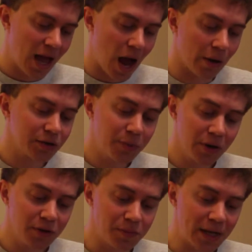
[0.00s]
Our
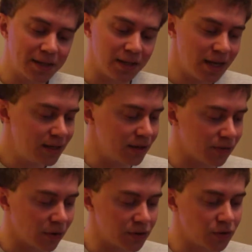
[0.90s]
experience makes it easy
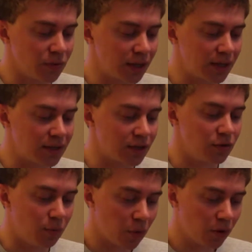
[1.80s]
for us to realize that
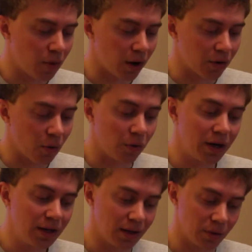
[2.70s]
to boil water or
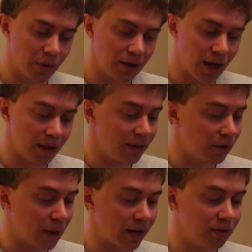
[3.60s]
any liquid and
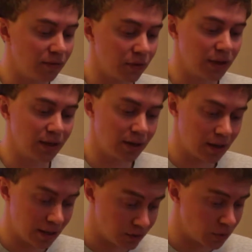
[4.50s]
thereby convert it
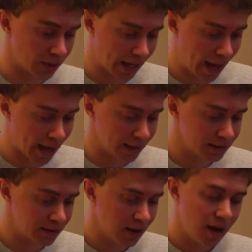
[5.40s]
into a
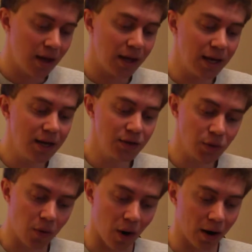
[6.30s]
gas, heat is
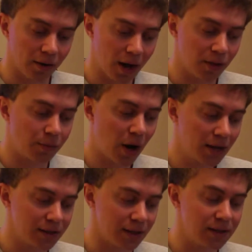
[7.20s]
required and the
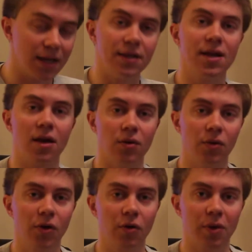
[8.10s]
process is
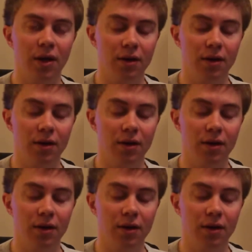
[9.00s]
endothermic.